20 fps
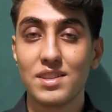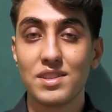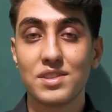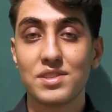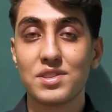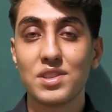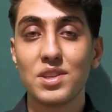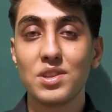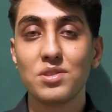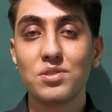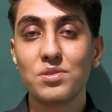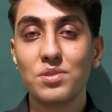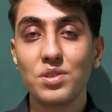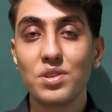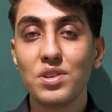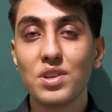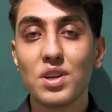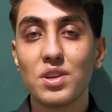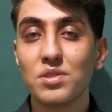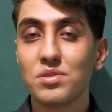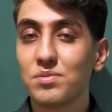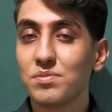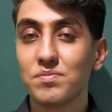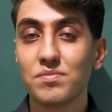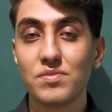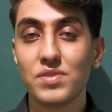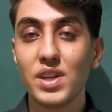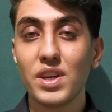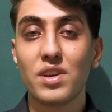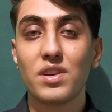So,
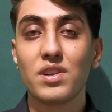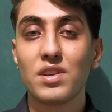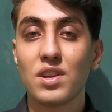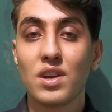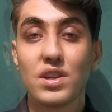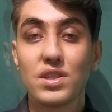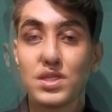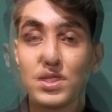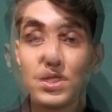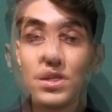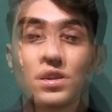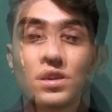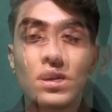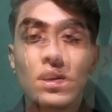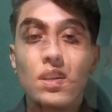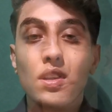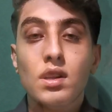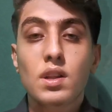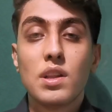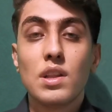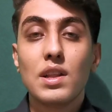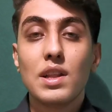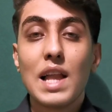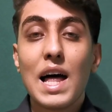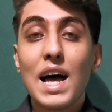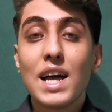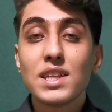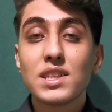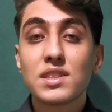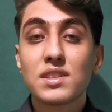they are not useful.
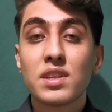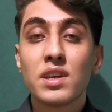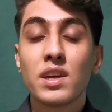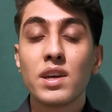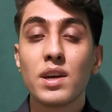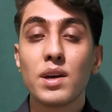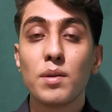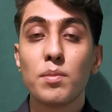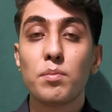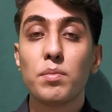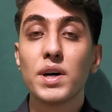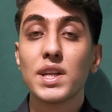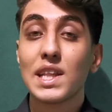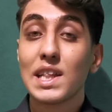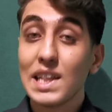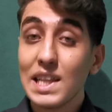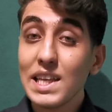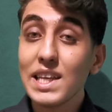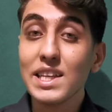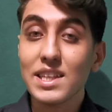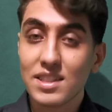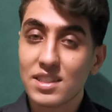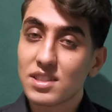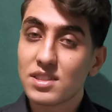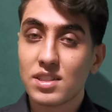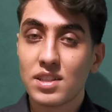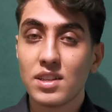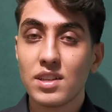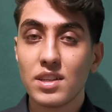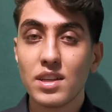Last but
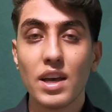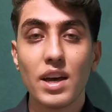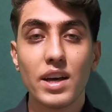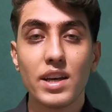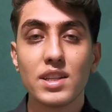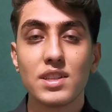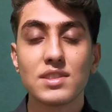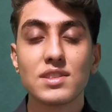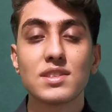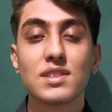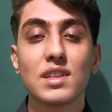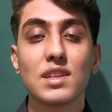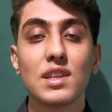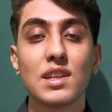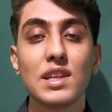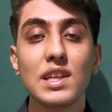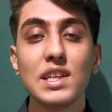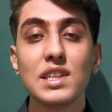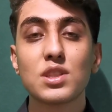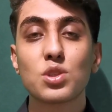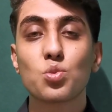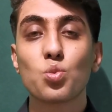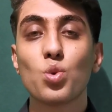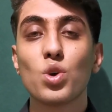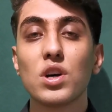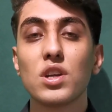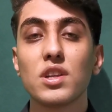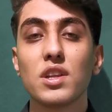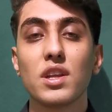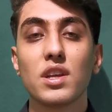least, it is the least
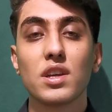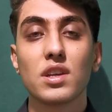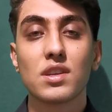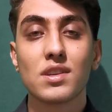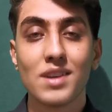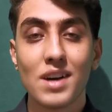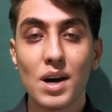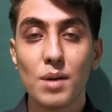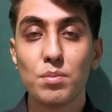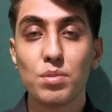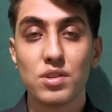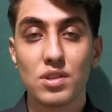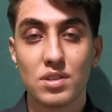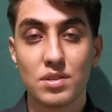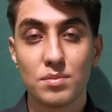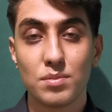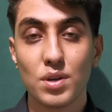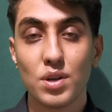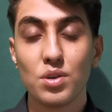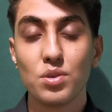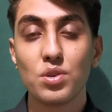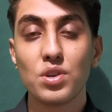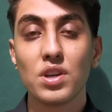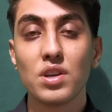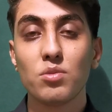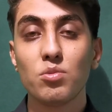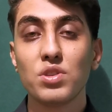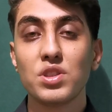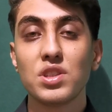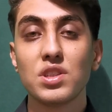one, Kaplan book,
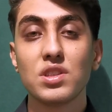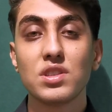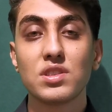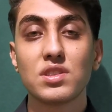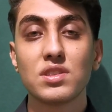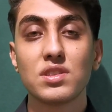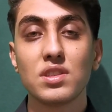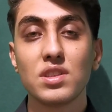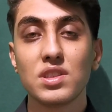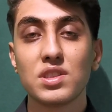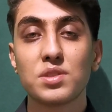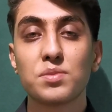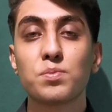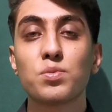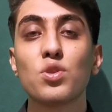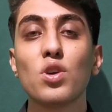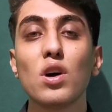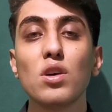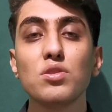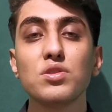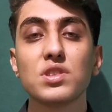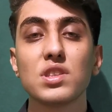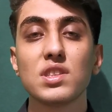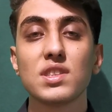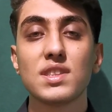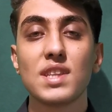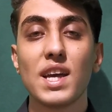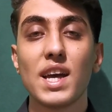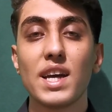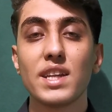which is, its pros
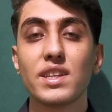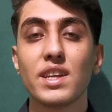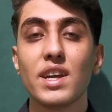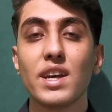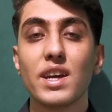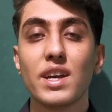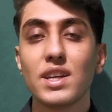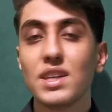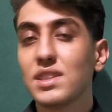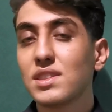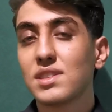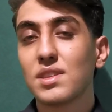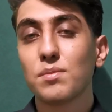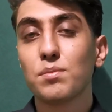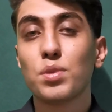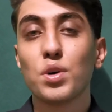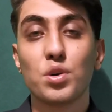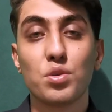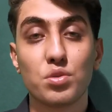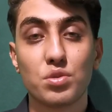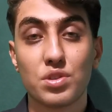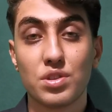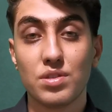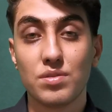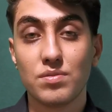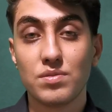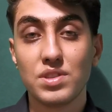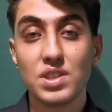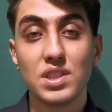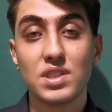is that it's a book,
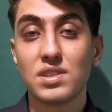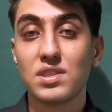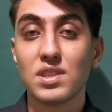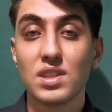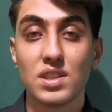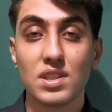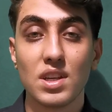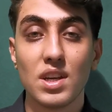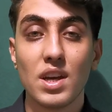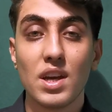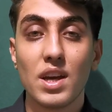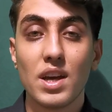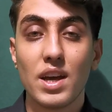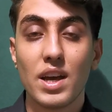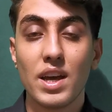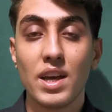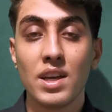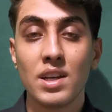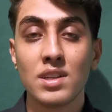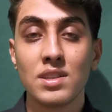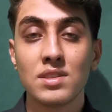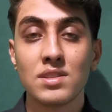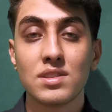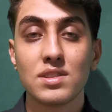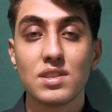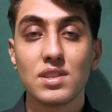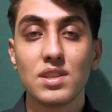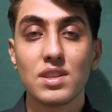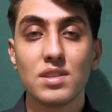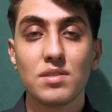just it.
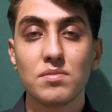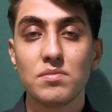And